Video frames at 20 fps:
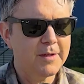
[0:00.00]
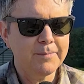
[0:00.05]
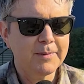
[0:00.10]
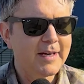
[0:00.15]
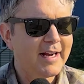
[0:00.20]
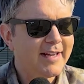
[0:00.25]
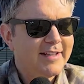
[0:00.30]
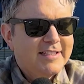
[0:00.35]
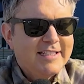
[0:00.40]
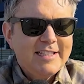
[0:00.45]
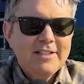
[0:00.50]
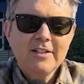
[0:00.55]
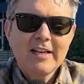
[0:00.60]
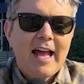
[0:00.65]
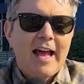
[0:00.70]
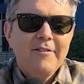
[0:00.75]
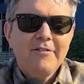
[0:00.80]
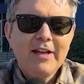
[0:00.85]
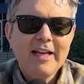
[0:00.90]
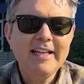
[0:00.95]
it, but I didn't
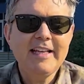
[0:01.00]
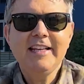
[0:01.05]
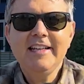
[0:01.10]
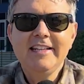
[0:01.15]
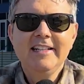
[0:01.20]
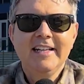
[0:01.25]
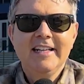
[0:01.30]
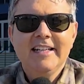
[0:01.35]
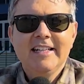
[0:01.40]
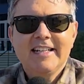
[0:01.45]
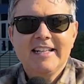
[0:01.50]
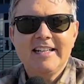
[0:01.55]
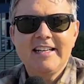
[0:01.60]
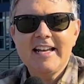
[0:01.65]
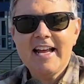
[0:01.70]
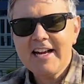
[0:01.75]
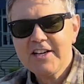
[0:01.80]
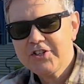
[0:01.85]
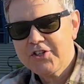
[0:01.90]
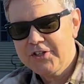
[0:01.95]
have any
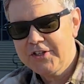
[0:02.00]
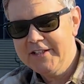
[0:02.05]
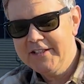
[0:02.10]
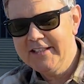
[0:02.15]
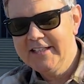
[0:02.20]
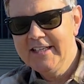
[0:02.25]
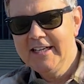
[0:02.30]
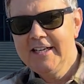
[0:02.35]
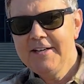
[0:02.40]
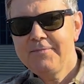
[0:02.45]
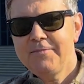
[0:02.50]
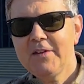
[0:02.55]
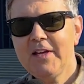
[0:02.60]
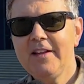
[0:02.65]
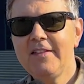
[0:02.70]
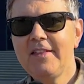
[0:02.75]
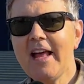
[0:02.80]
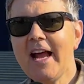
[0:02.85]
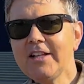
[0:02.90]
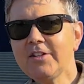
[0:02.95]
connection.
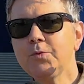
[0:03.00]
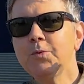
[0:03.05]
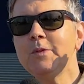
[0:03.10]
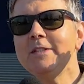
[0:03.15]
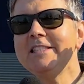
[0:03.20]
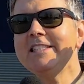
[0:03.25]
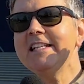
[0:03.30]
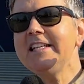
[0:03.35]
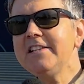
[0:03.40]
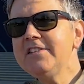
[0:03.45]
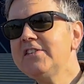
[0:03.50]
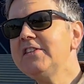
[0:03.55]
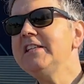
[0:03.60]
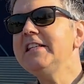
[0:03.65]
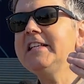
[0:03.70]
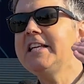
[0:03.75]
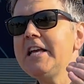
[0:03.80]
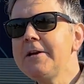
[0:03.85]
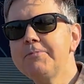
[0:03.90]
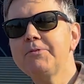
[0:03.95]
And that's what
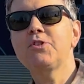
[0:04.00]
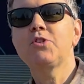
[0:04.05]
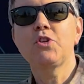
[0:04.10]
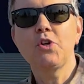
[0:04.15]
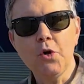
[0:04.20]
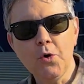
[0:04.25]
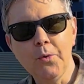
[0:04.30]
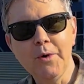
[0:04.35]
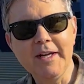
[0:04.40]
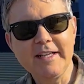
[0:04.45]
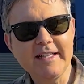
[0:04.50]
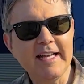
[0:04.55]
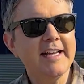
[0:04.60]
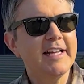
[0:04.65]
DC keeps doing. They